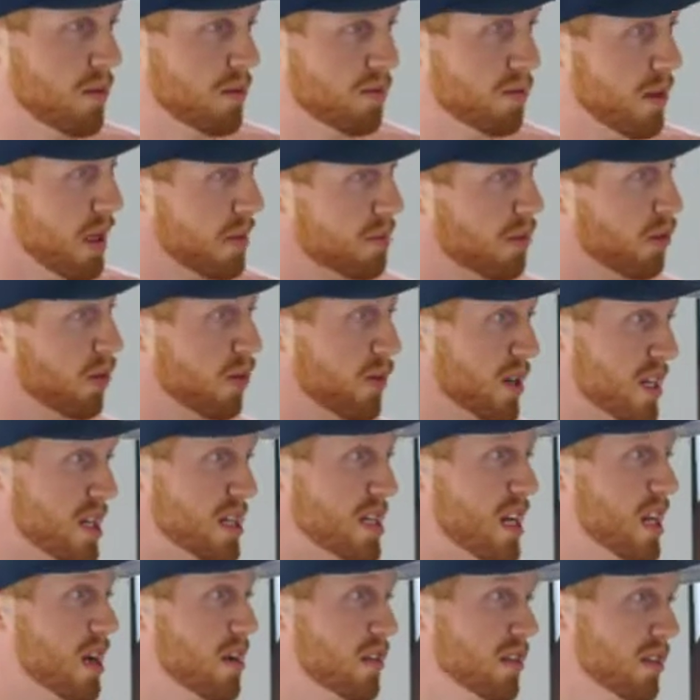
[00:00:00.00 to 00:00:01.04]
people
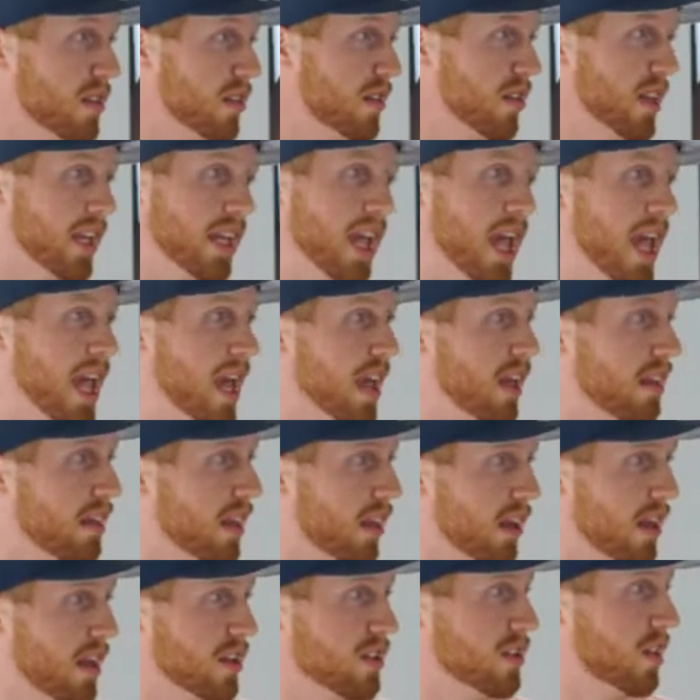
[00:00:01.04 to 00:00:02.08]
reach out, and they're like, hey,
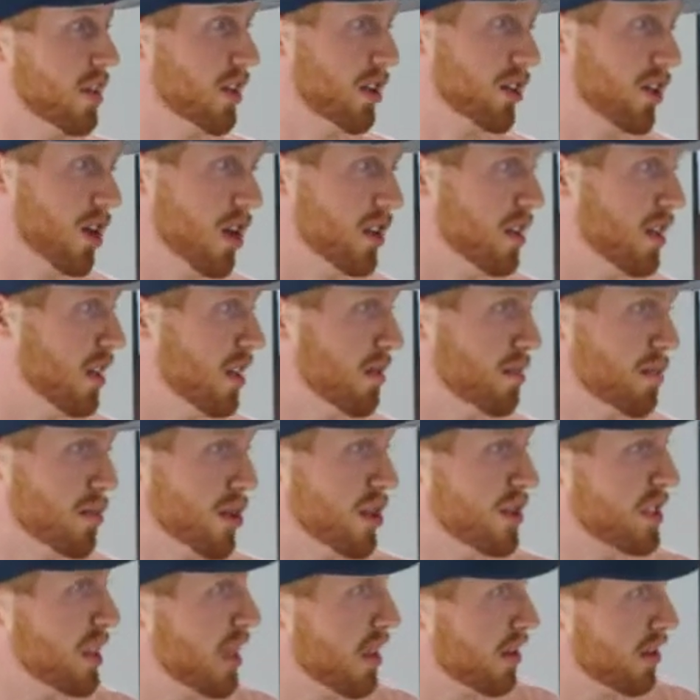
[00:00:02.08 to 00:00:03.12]
like I saw your content at
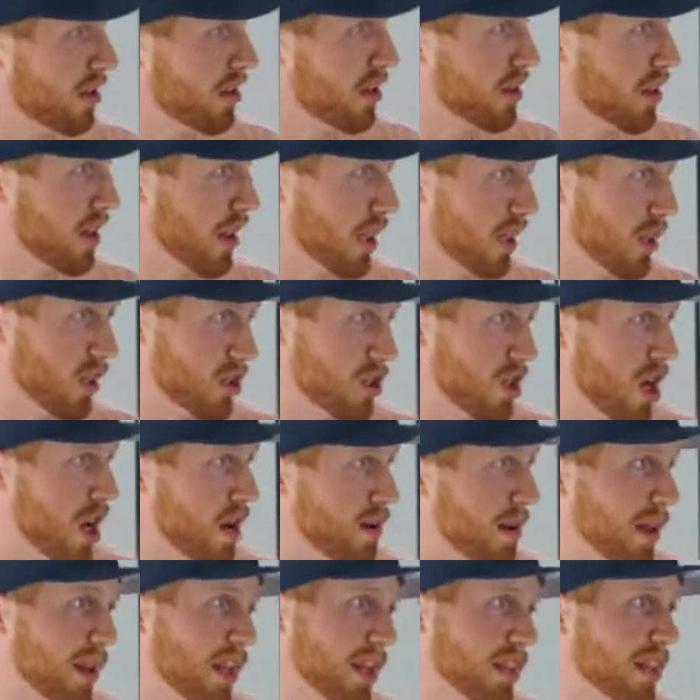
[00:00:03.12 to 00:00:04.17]
Breezy, I thought you did a good job,
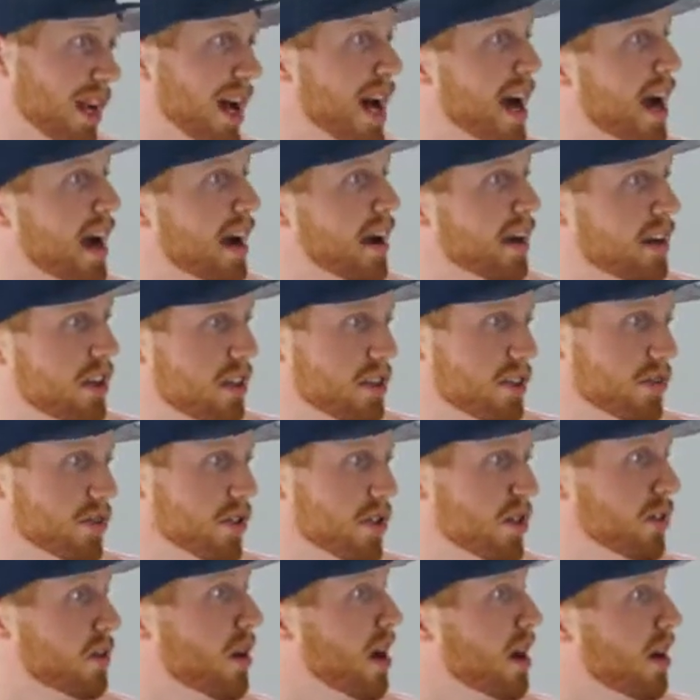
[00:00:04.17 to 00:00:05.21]
I'd like to hire you to
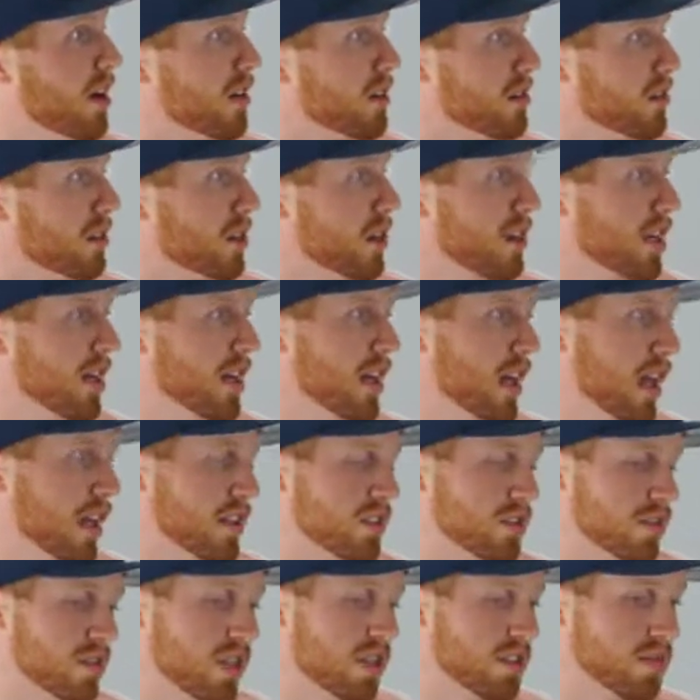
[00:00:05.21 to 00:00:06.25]
do ours. And
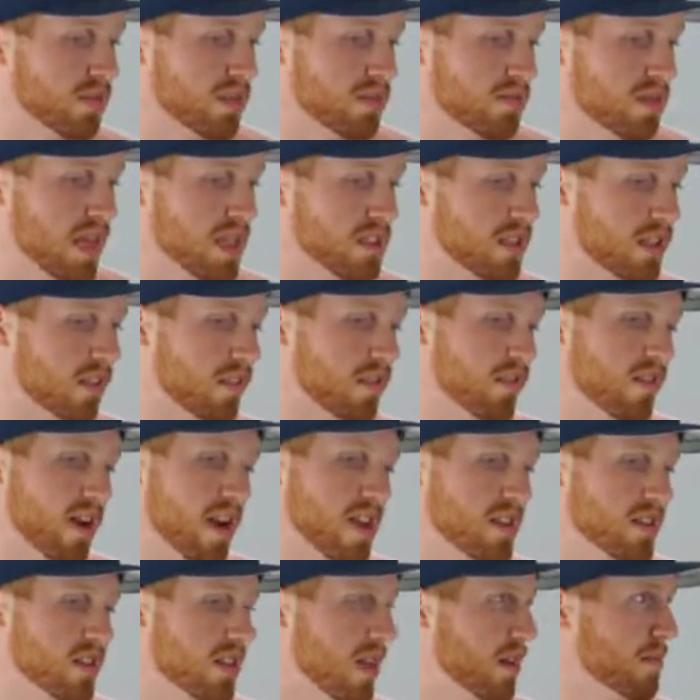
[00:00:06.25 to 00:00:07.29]
so this was basically
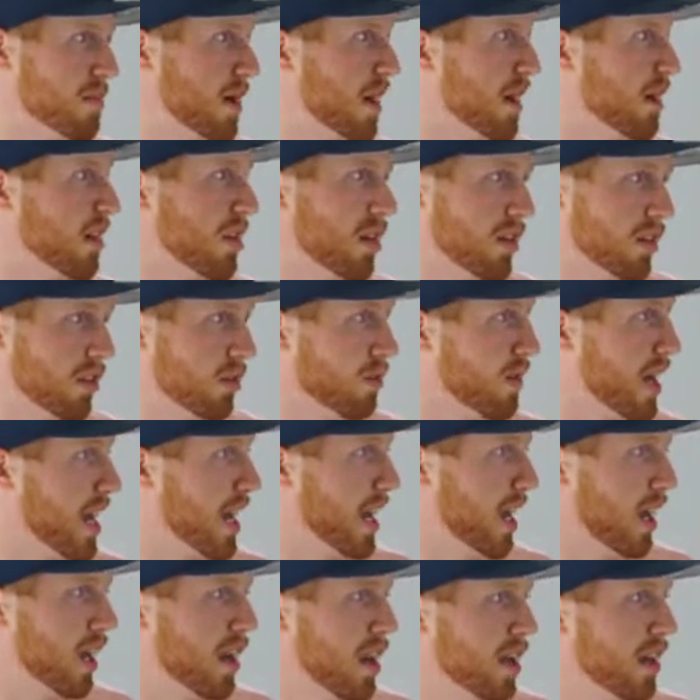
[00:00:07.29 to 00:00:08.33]
friends I'd met along the
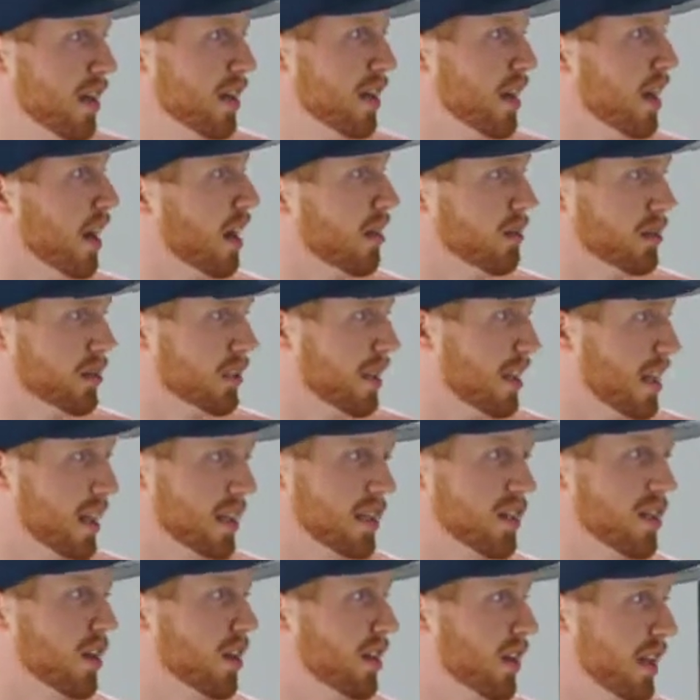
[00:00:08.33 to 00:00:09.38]
way, was
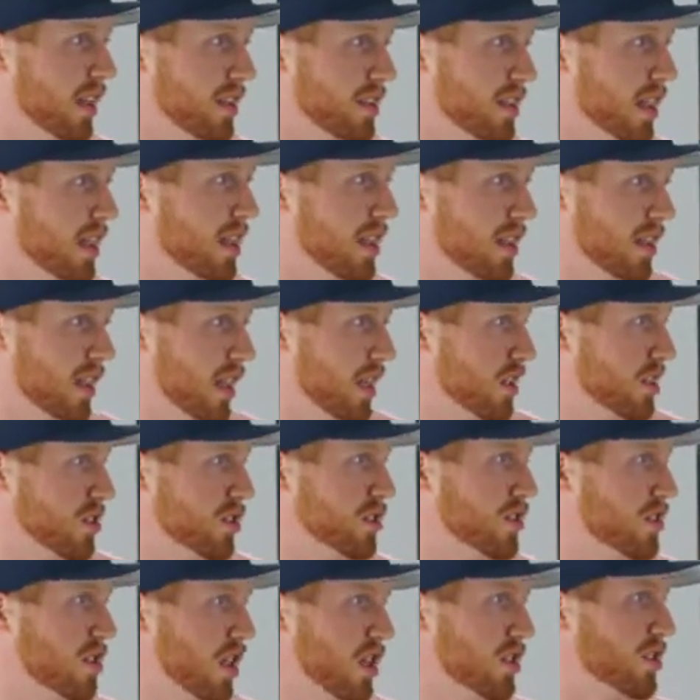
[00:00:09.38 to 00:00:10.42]
connected on LinkedIn, and
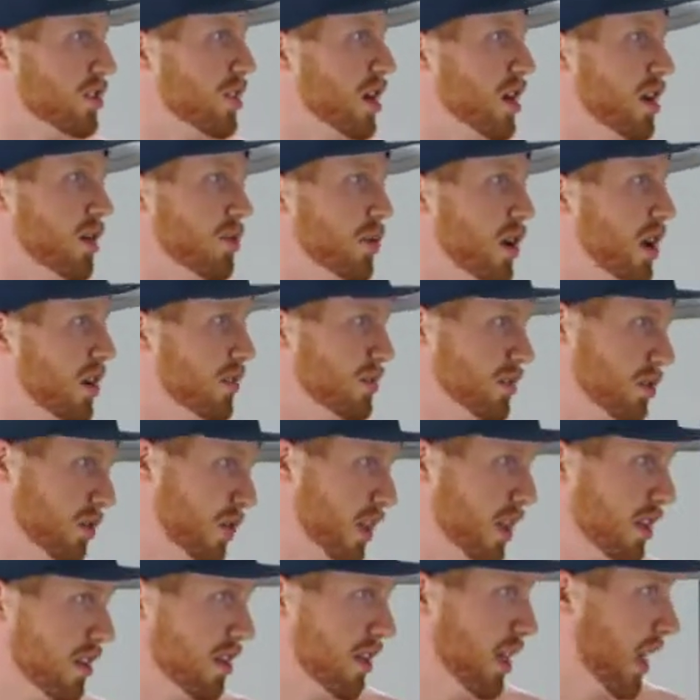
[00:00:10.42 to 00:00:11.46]
they saw what I was
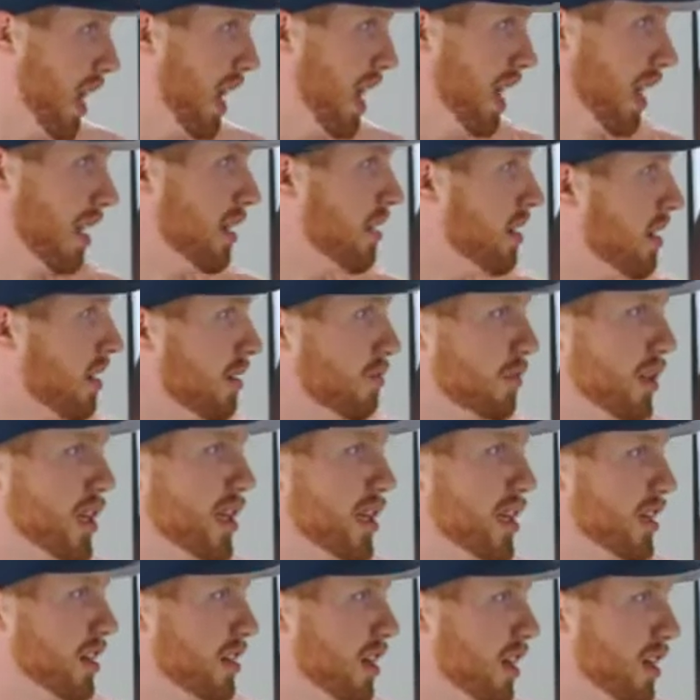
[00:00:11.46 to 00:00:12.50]
doing, and they're like, hey, we
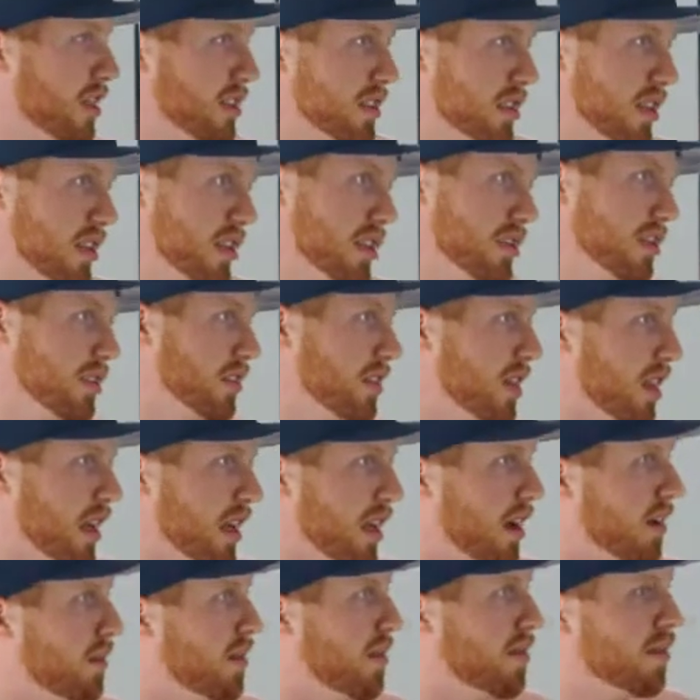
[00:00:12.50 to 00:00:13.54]
need content. Like,
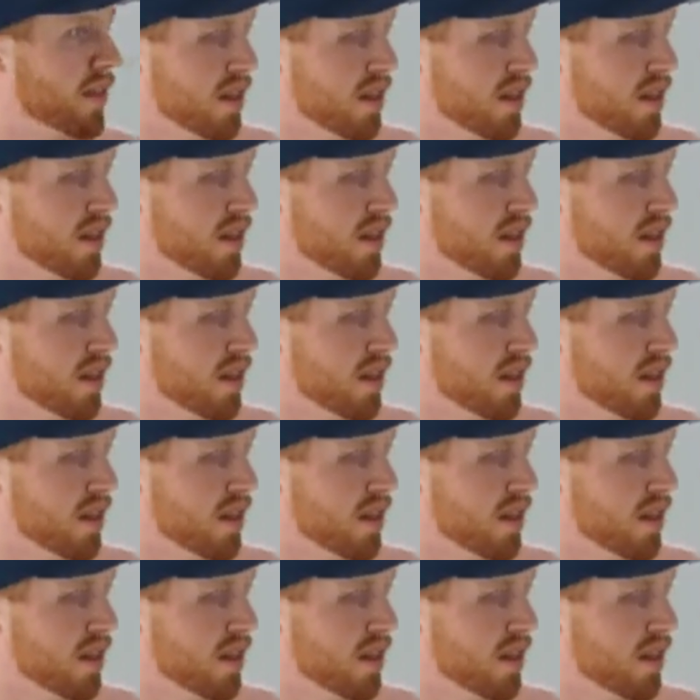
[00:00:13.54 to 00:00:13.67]
there